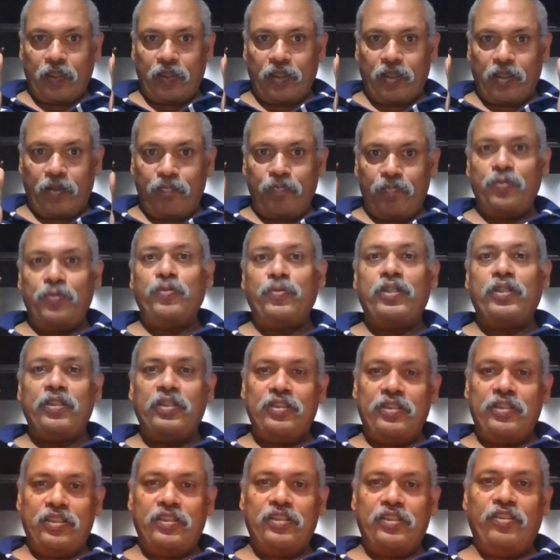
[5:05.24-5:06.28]

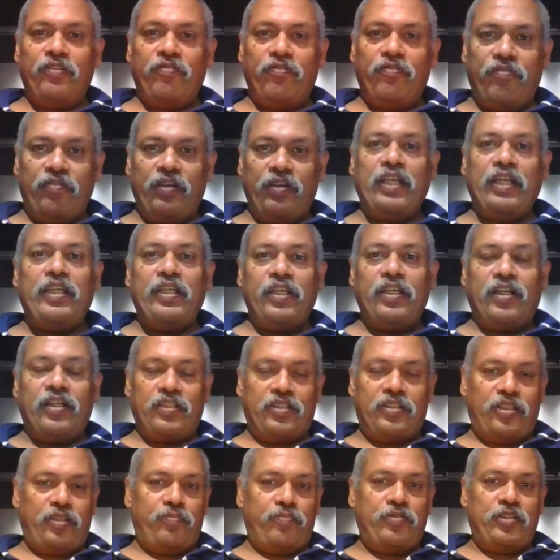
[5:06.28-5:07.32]
computers is a very young
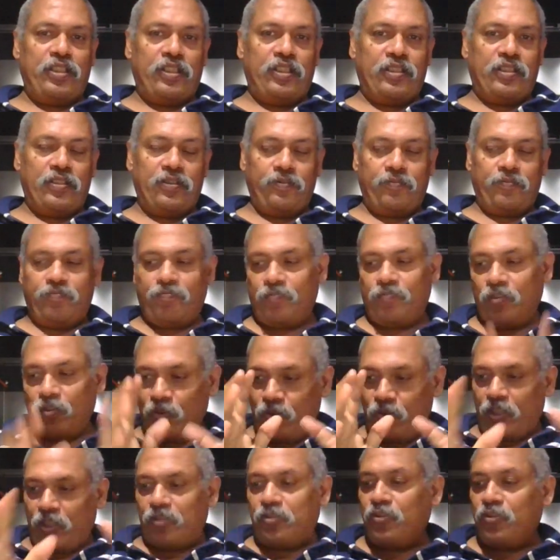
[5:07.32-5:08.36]
subject.
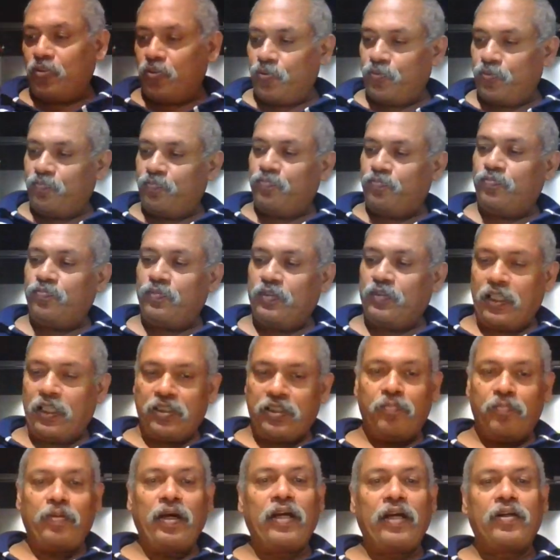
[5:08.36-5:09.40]
Okay, so that's
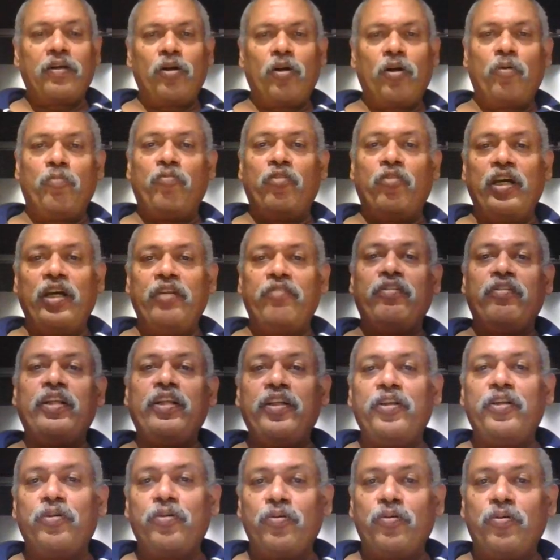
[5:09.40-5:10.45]
a backdrop why we
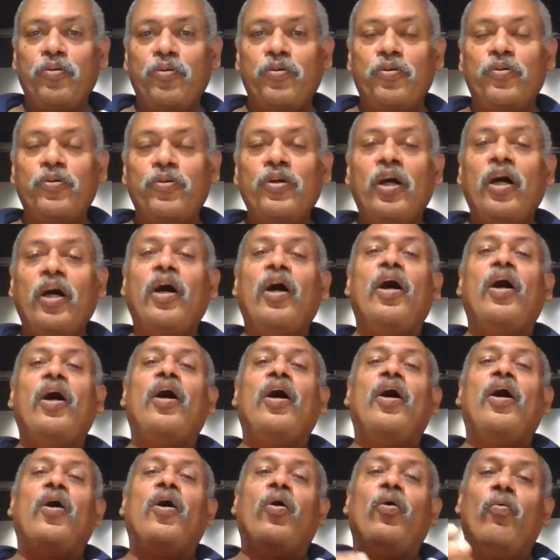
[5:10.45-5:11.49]
need to know
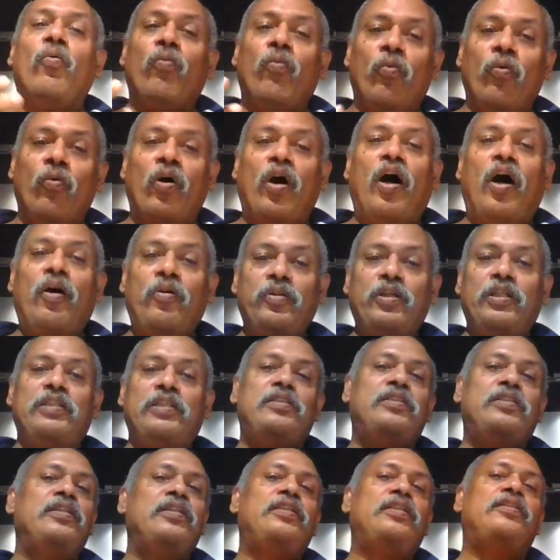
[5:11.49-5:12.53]
How
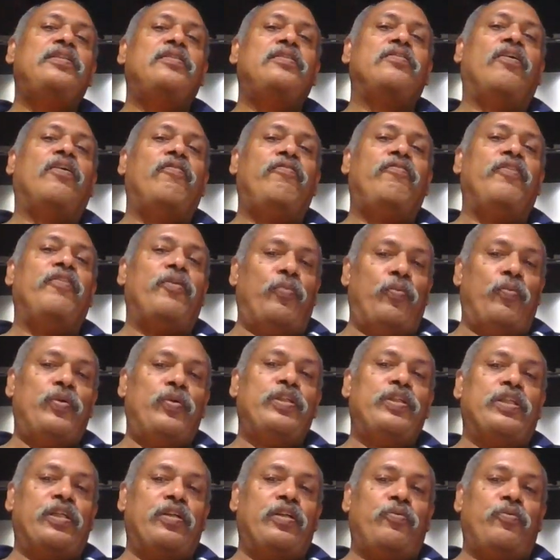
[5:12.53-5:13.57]
does this software
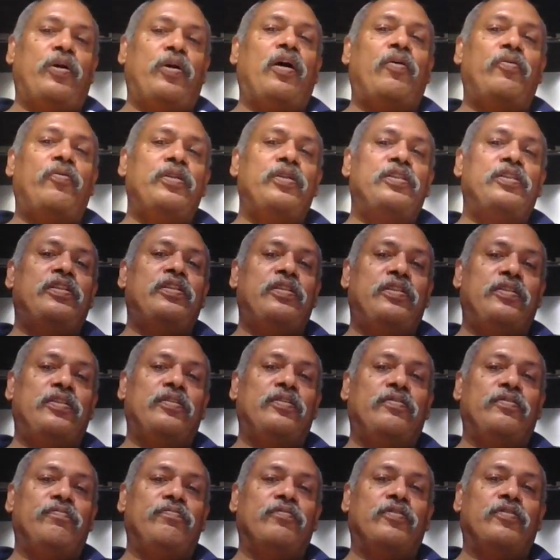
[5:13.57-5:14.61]
work? How does
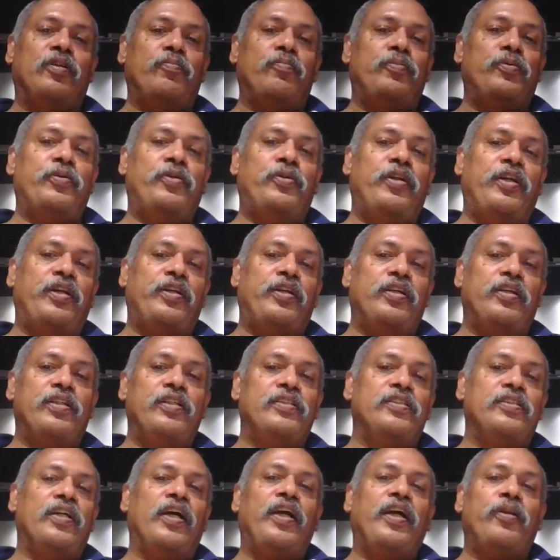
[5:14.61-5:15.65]
computer-aided
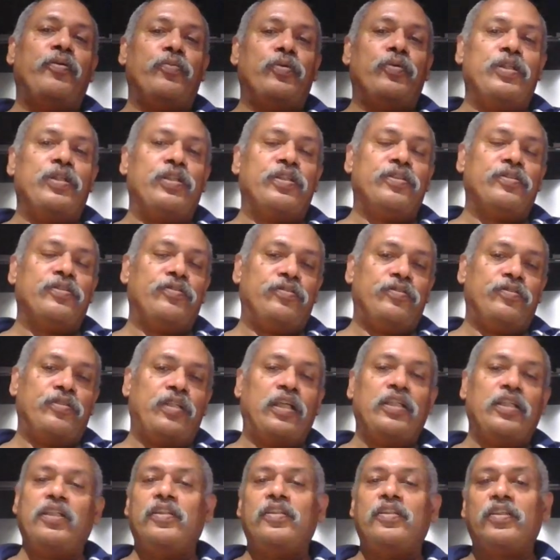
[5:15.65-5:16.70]
design work?
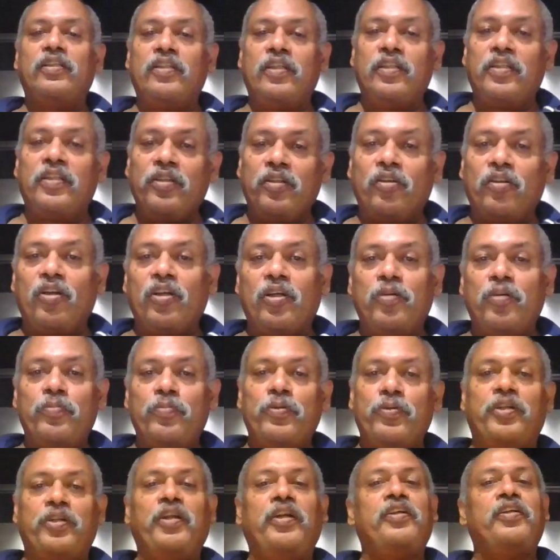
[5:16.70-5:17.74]
Actually, there's nothing called
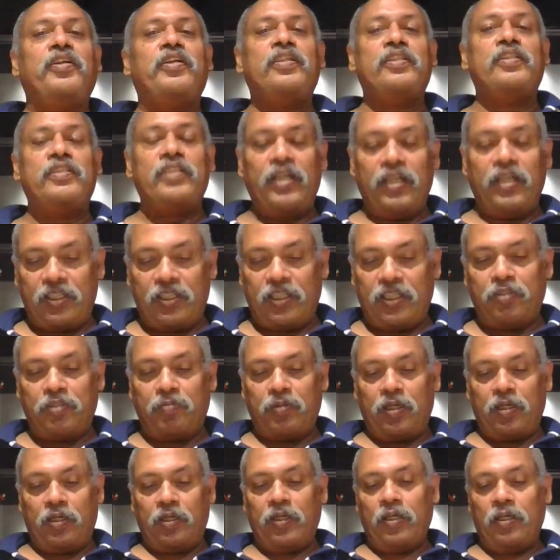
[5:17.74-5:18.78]
computer-aided design. That's
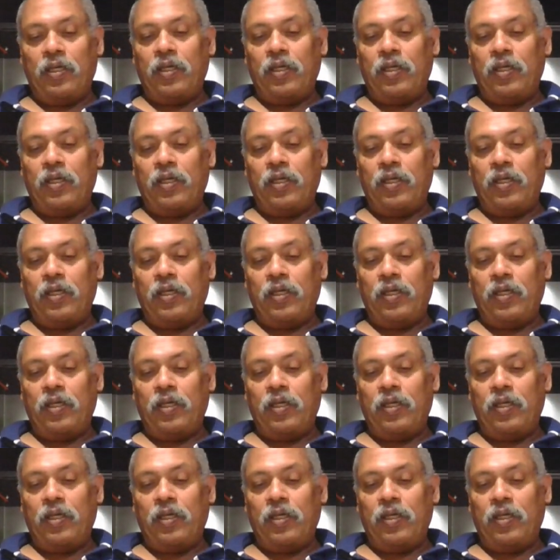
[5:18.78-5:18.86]
my